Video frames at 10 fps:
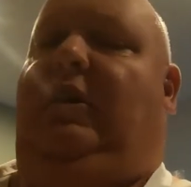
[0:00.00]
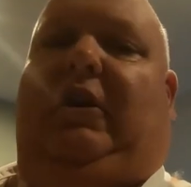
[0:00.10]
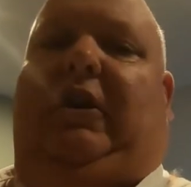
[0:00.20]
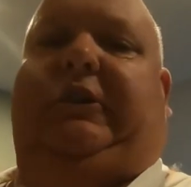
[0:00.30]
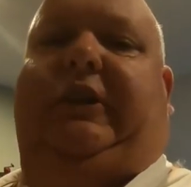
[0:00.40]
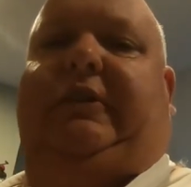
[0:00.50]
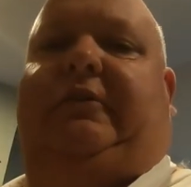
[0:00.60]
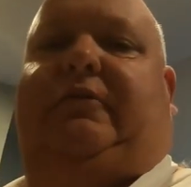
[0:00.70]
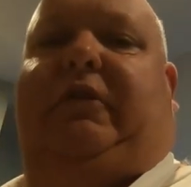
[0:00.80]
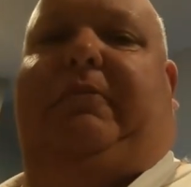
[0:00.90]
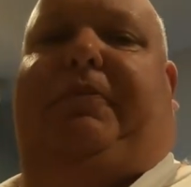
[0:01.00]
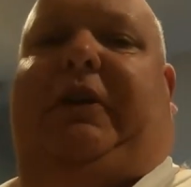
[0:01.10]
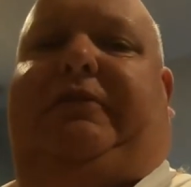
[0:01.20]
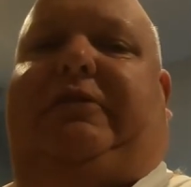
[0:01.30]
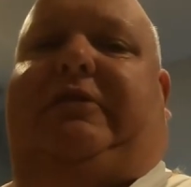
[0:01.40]
All done, cream
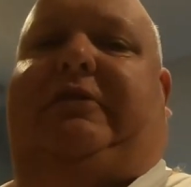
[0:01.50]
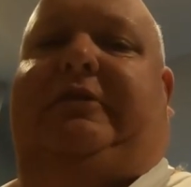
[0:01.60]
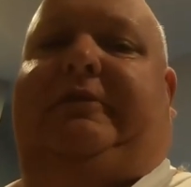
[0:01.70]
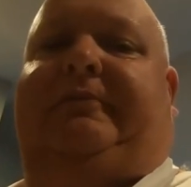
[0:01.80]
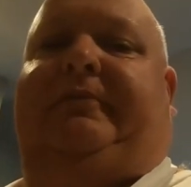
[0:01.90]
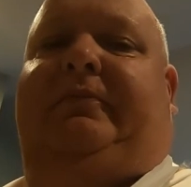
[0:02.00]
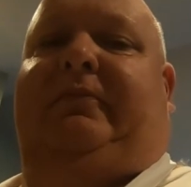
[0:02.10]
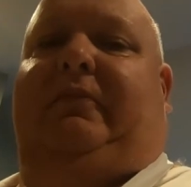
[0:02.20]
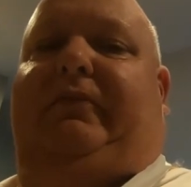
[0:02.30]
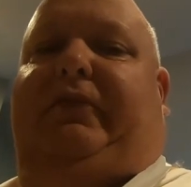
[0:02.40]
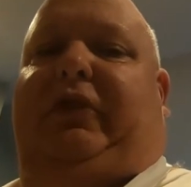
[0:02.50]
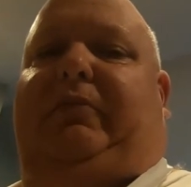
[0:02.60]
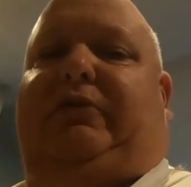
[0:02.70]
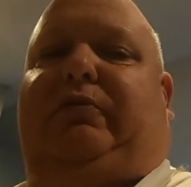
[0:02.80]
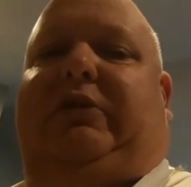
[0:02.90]
puffs. Fill them
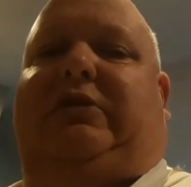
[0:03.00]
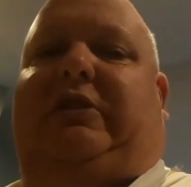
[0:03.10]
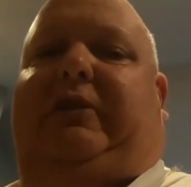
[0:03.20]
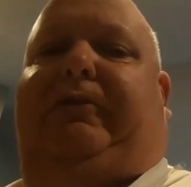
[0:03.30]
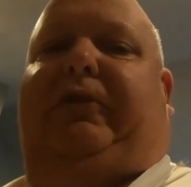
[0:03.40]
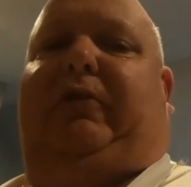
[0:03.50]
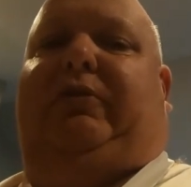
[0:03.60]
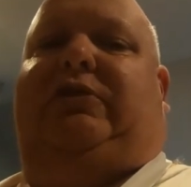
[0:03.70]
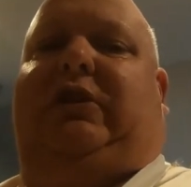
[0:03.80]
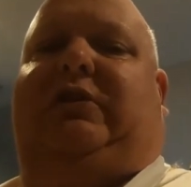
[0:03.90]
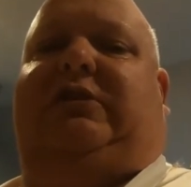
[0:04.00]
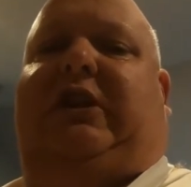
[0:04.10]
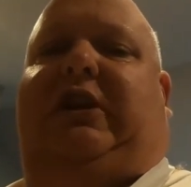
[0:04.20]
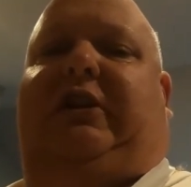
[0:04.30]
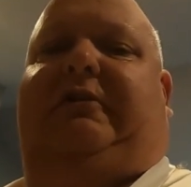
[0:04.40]
with sweet stuff, fill them with chicken
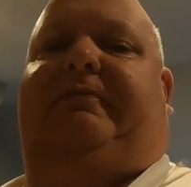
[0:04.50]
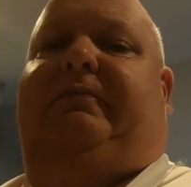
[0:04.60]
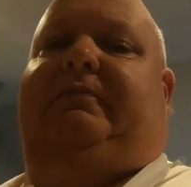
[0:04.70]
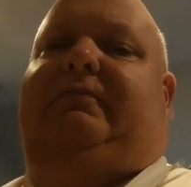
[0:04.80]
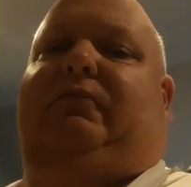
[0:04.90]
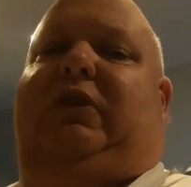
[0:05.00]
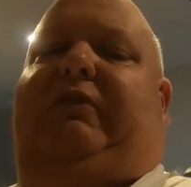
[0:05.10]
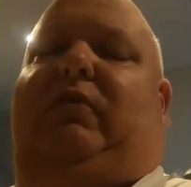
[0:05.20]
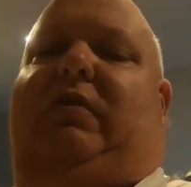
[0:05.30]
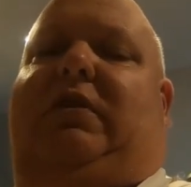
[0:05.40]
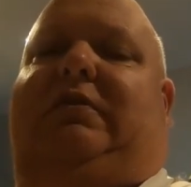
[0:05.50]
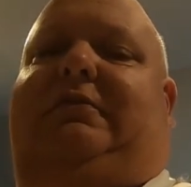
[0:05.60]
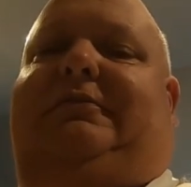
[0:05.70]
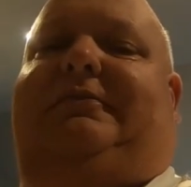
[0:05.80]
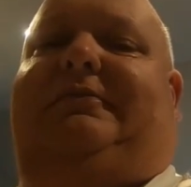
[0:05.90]
salad, whatever you want.
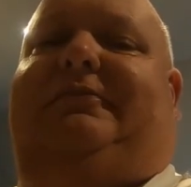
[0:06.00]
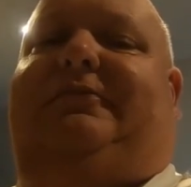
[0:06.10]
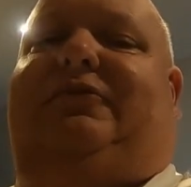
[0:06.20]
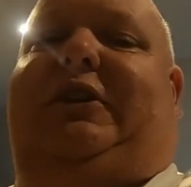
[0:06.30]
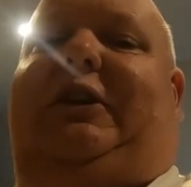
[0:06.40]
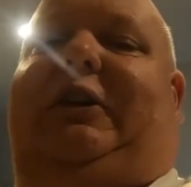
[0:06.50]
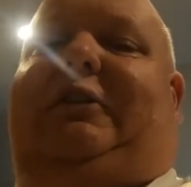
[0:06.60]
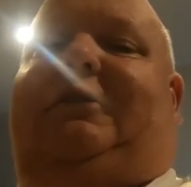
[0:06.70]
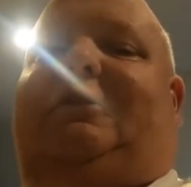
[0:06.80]
See ya.